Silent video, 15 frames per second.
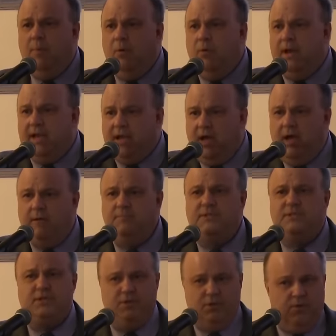But when it
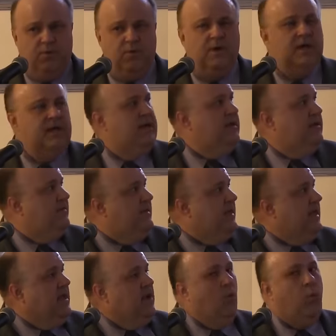comes to
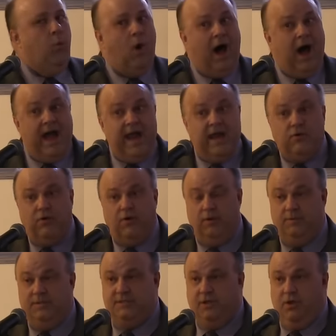the Y
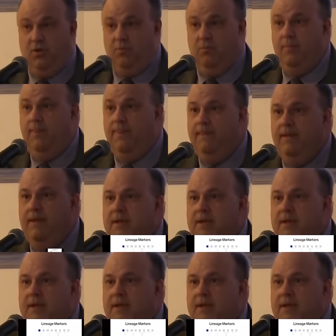chromosome,